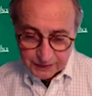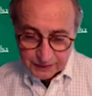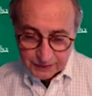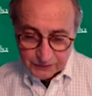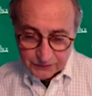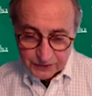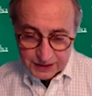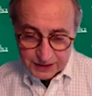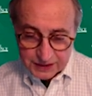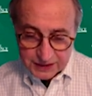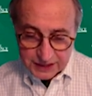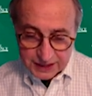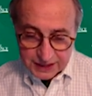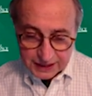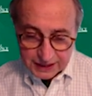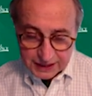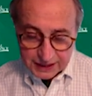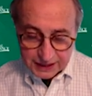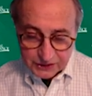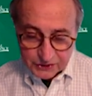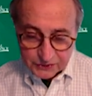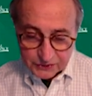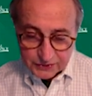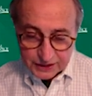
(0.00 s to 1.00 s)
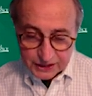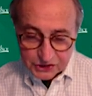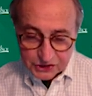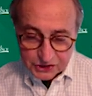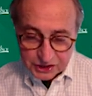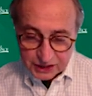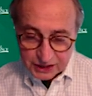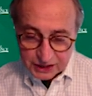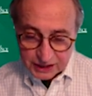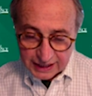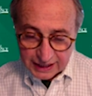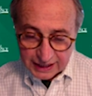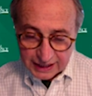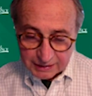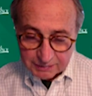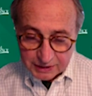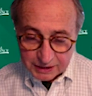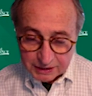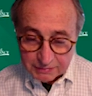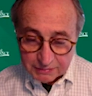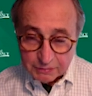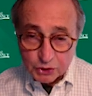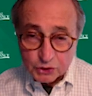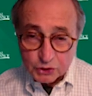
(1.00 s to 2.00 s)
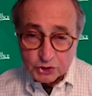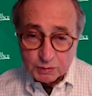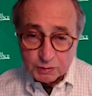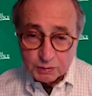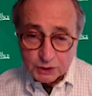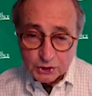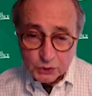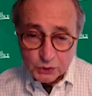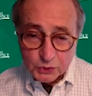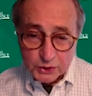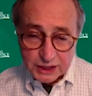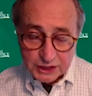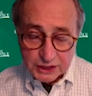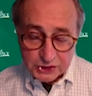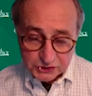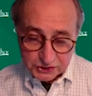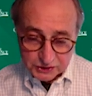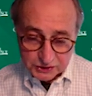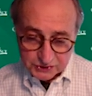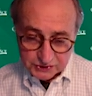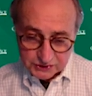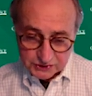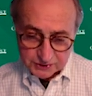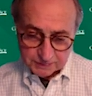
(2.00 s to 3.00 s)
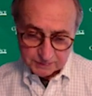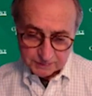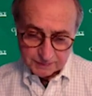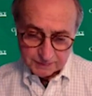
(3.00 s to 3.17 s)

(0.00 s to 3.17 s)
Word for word: FinTech Innovation Lab in multiple locations,